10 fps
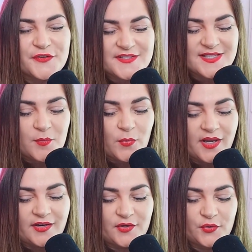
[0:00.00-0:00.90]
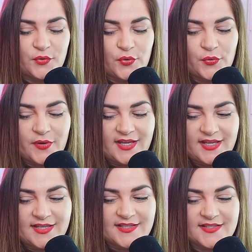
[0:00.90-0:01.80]
So, for someone who
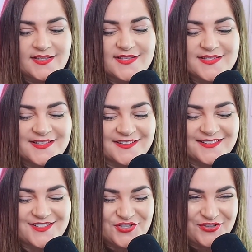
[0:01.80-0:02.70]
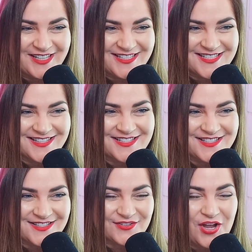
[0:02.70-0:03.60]
is tuning into
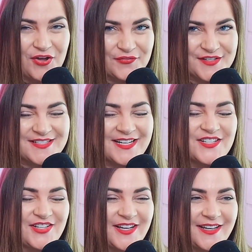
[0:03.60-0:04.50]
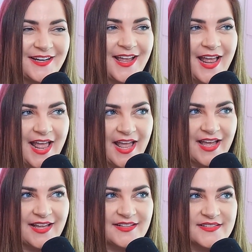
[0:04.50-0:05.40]
this conversation
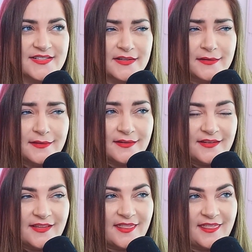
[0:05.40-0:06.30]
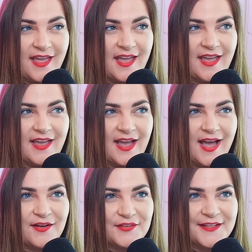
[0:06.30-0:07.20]
and they
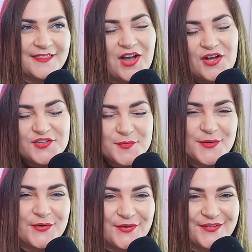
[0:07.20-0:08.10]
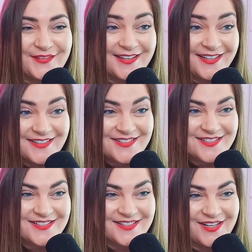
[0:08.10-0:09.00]
have like the entrepreneurial
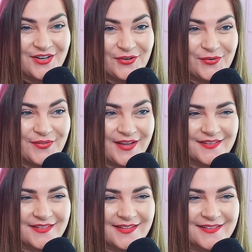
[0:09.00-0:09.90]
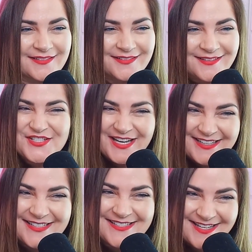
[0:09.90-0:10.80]
itch, you know? They're like, what
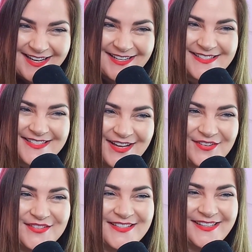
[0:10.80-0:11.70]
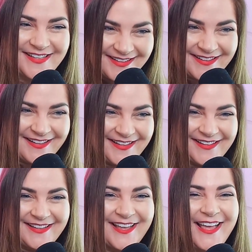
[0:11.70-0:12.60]
Jenny's saying sounds good.